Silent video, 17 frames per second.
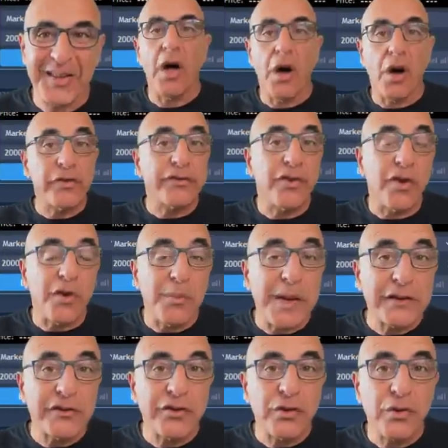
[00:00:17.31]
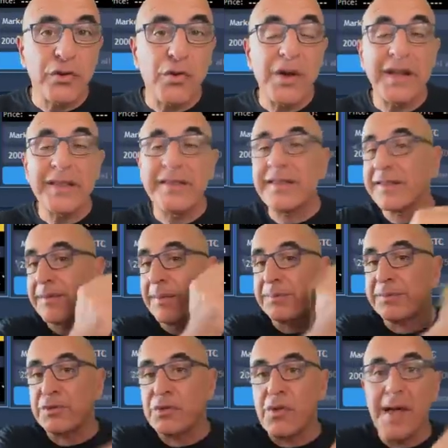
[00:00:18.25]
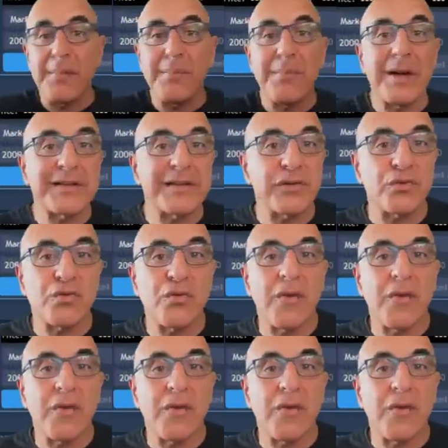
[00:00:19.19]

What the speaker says: Also, make sure you hit that subscribe button